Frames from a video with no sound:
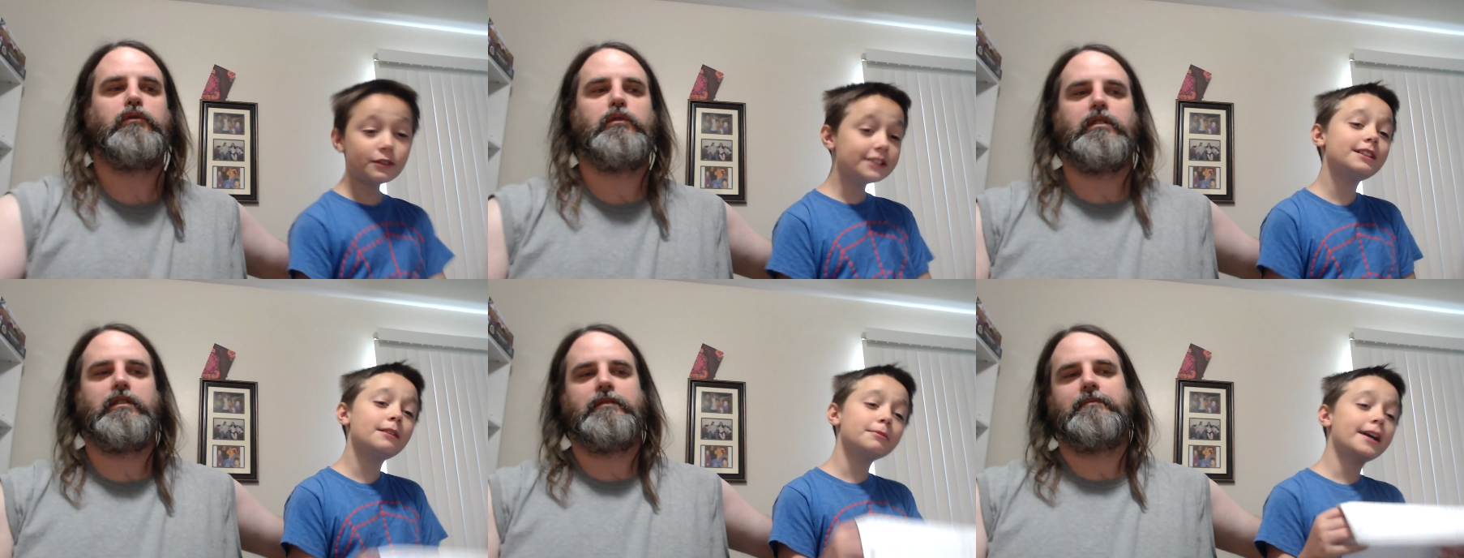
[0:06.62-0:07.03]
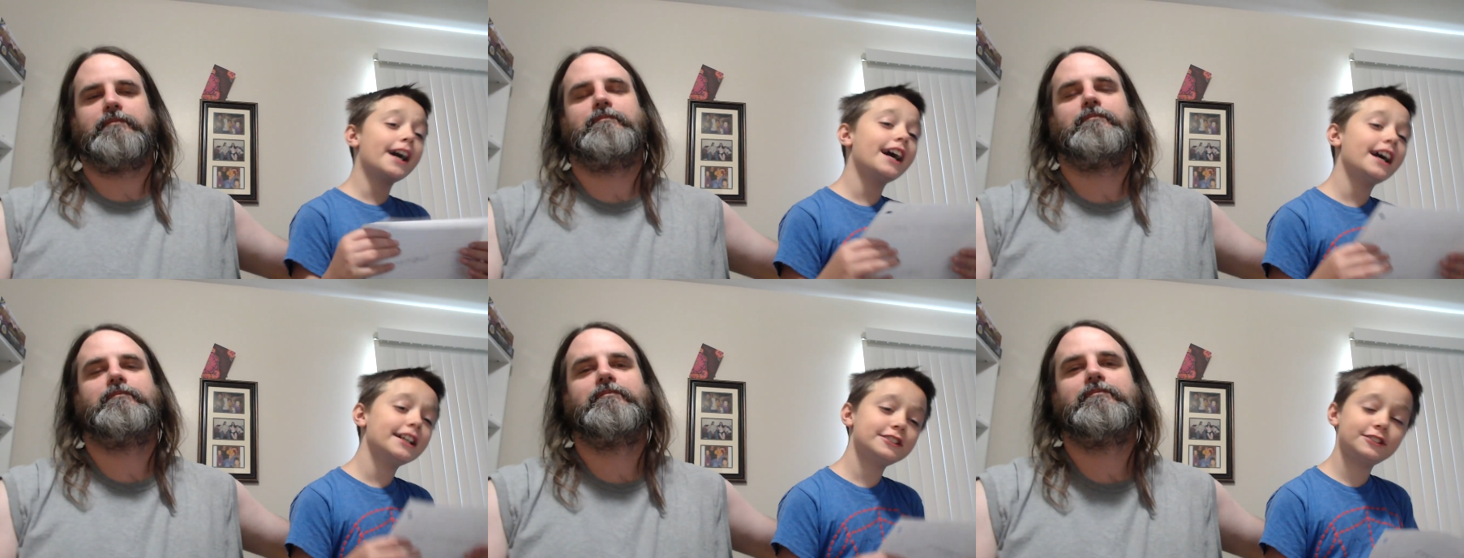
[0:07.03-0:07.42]
Speaker 1: What's up
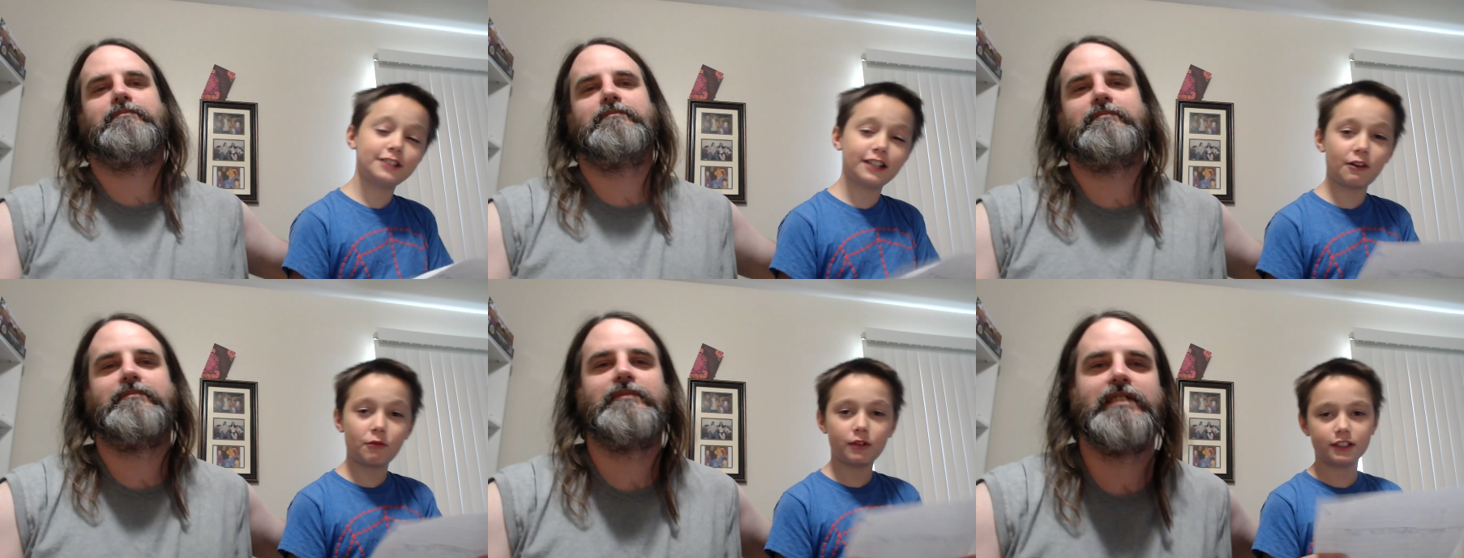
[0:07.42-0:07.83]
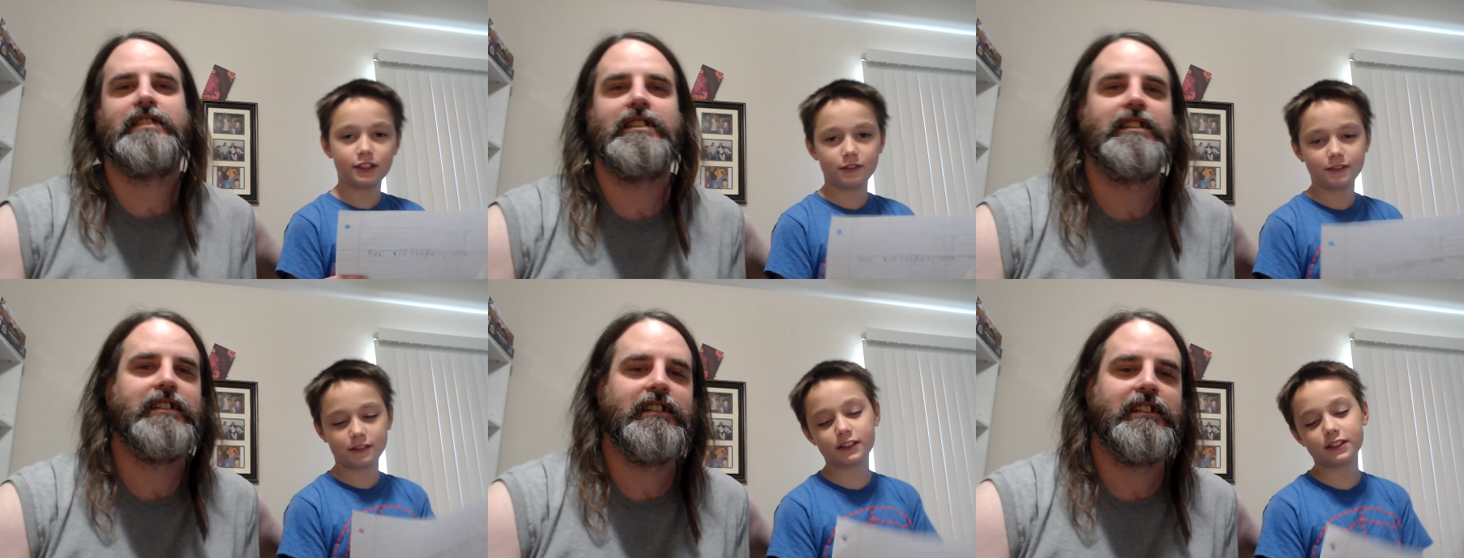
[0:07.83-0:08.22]
guys? So we're
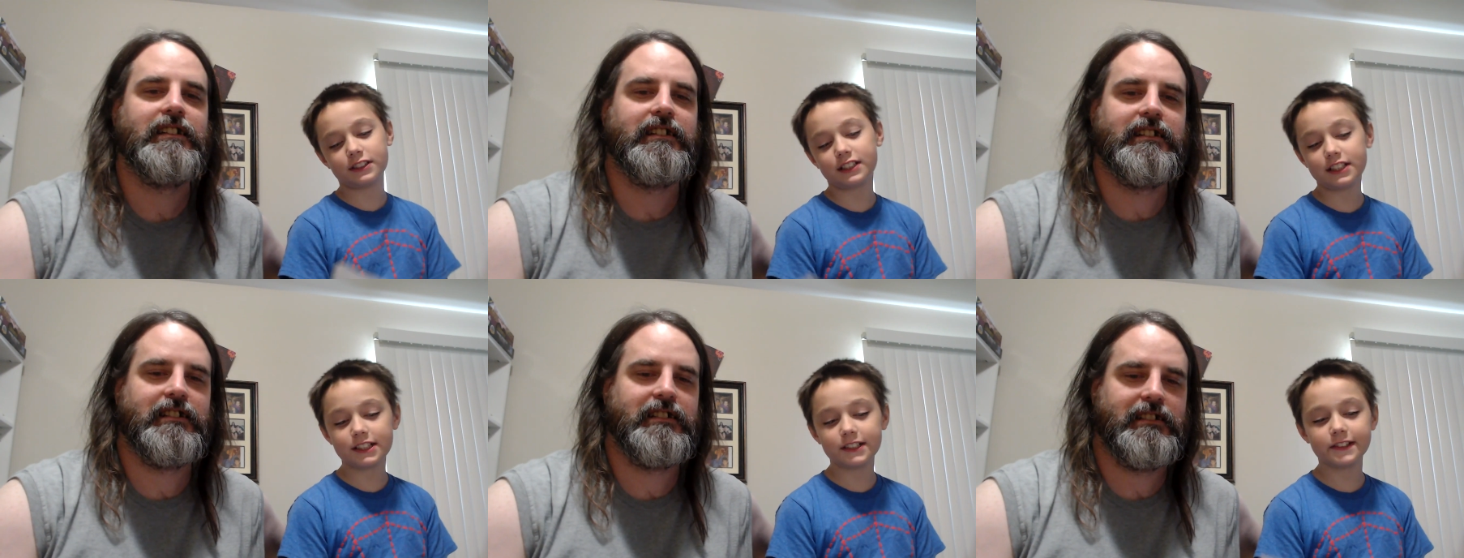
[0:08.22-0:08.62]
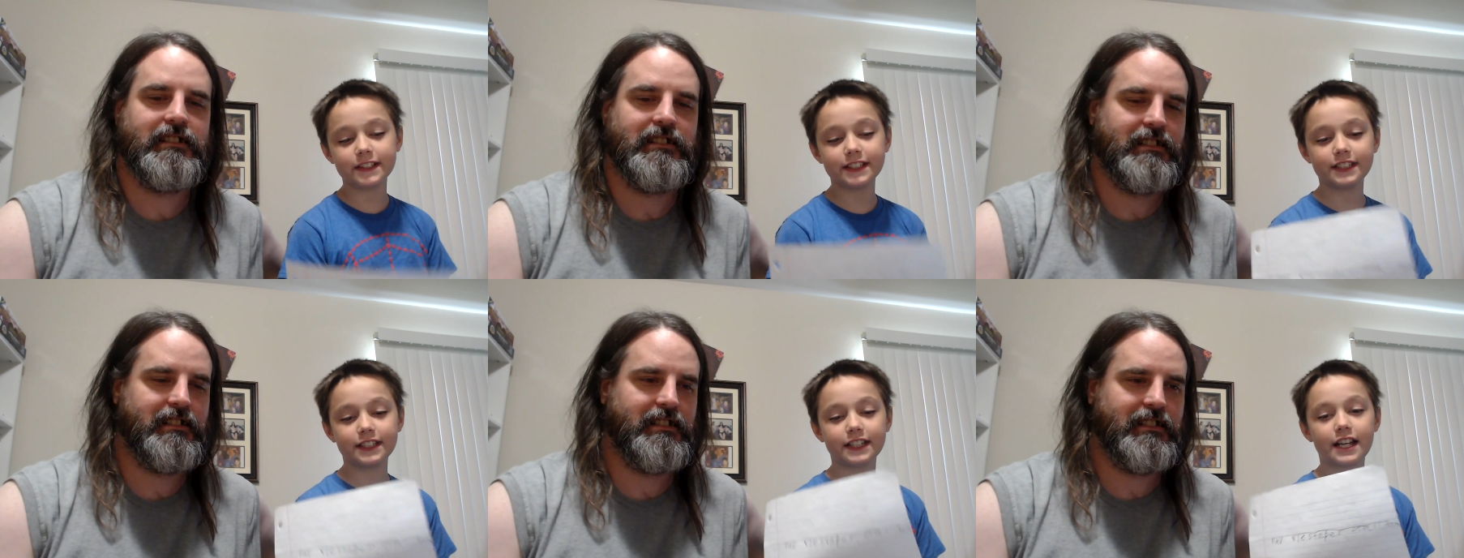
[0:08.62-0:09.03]
doing our
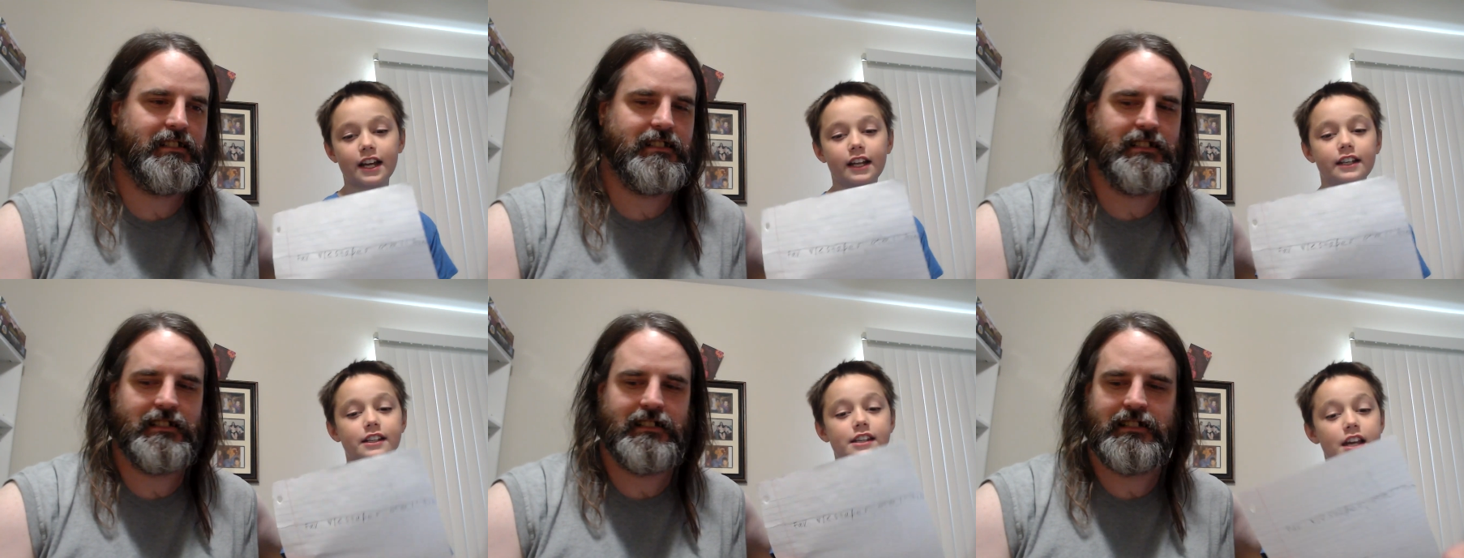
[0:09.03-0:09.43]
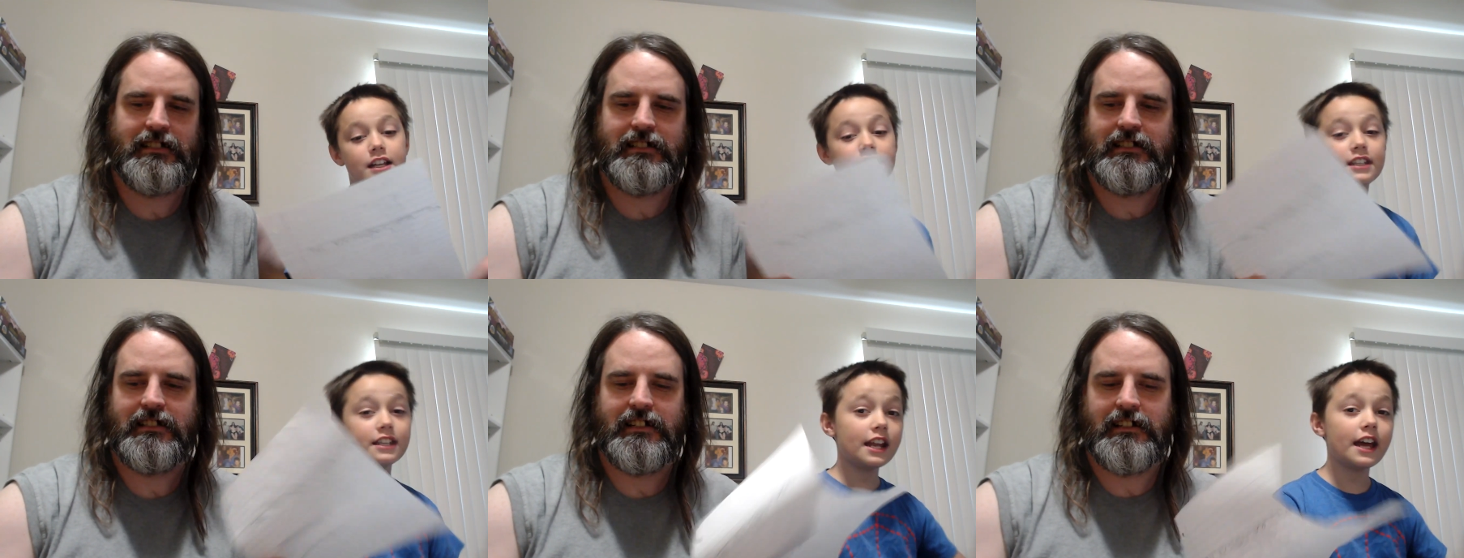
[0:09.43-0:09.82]
series again.
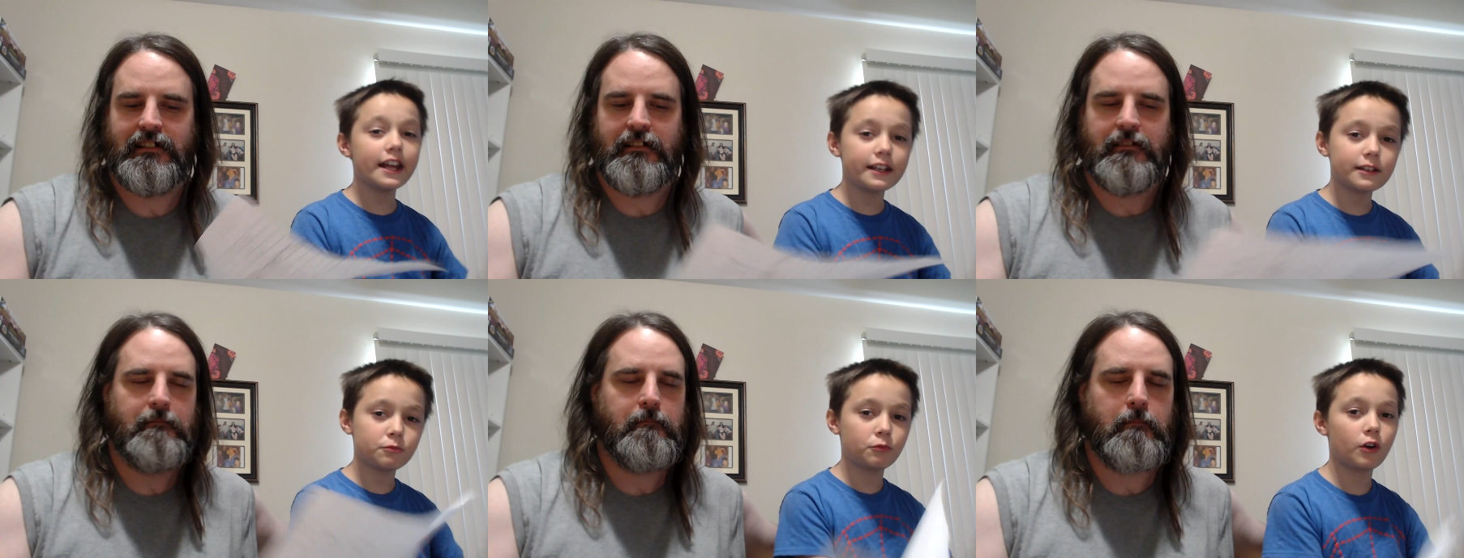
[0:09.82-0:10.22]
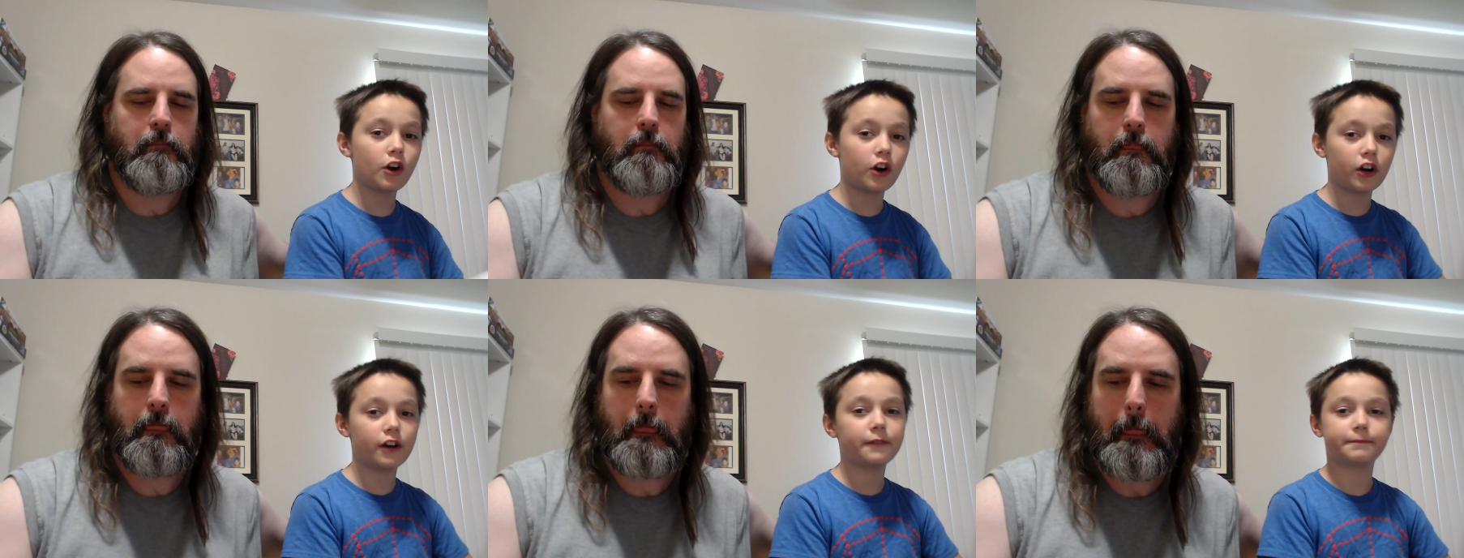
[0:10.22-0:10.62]
Today is
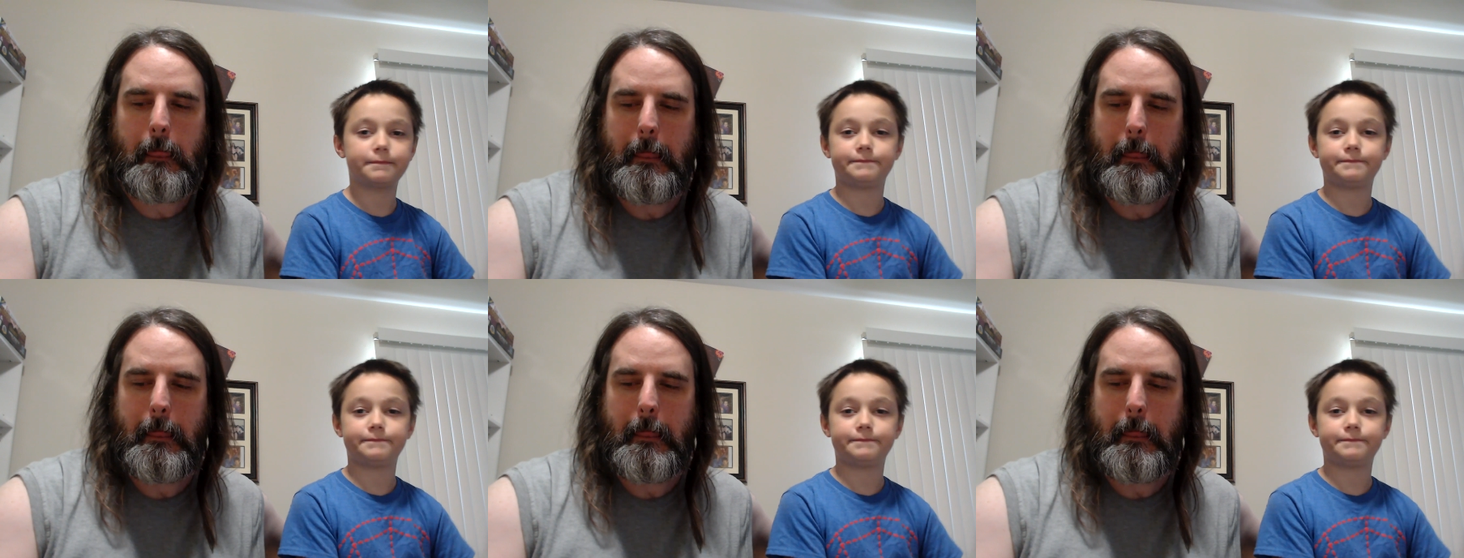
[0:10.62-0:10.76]
Raw.